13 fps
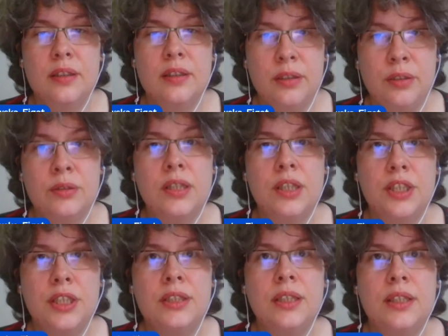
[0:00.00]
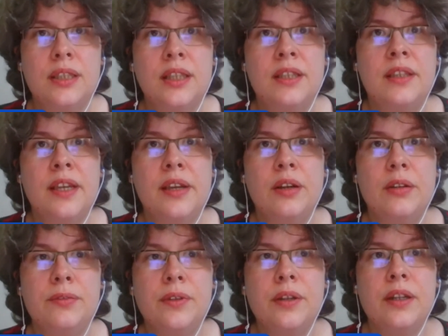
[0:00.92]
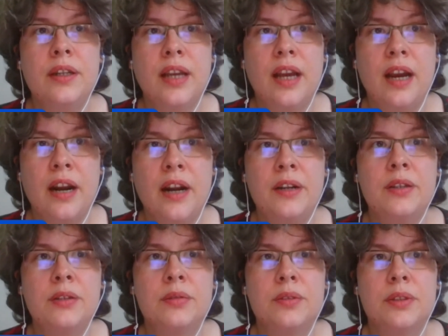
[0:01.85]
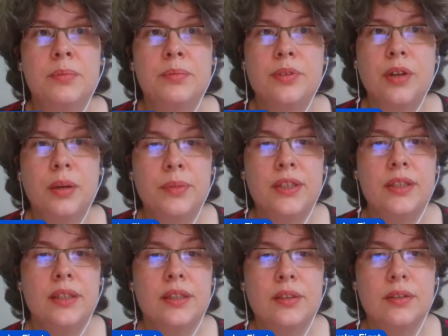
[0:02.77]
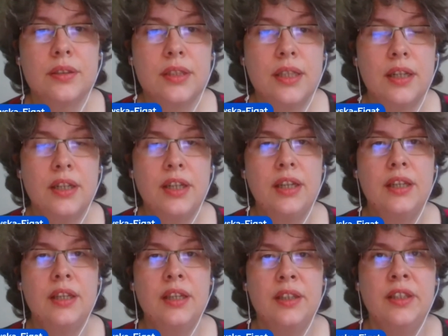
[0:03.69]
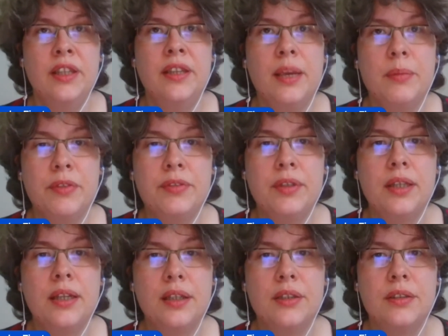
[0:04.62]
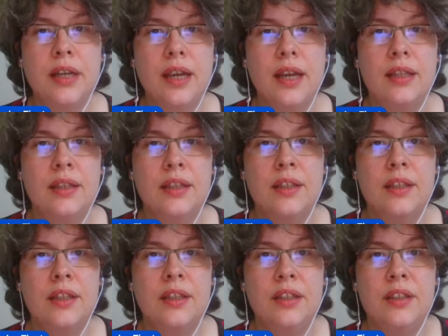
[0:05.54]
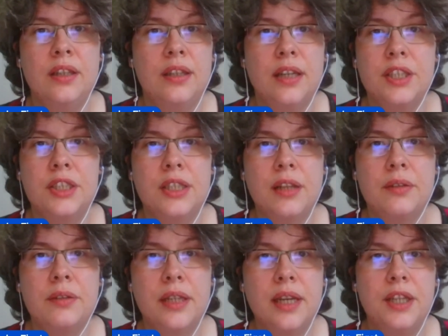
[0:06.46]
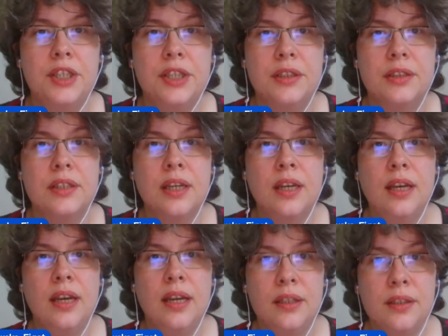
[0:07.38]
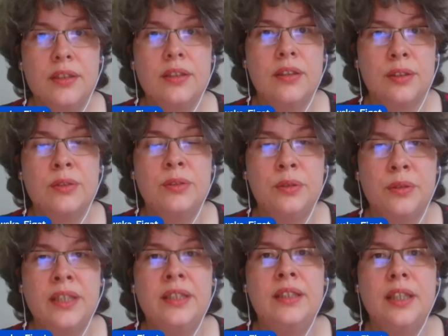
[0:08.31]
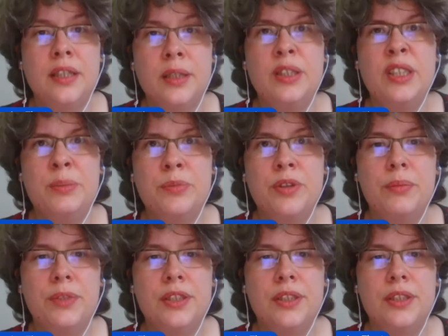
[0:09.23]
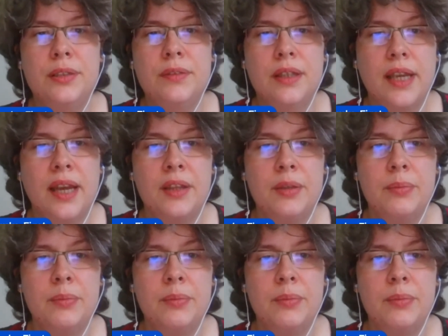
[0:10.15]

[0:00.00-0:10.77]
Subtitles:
you suggested that they offer are those promises concerning the name of the country and the international relations? And also you add that these promises even can't